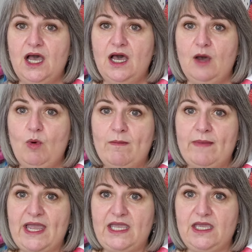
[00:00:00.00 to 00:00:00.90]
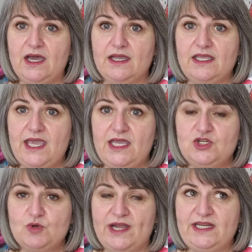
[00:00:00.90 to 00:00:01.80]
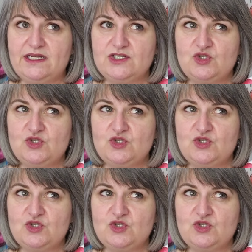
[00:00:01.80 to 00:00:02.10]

uh, what my uh, gauge, I need a